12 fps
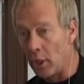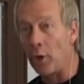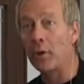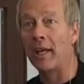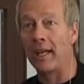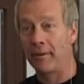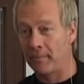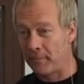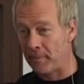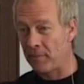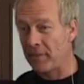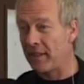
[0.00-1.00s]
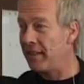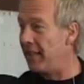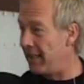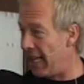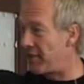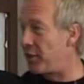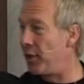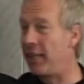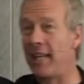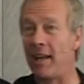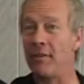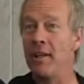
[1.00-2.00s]
Okay, that's good
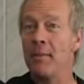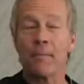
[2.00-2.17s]
enough.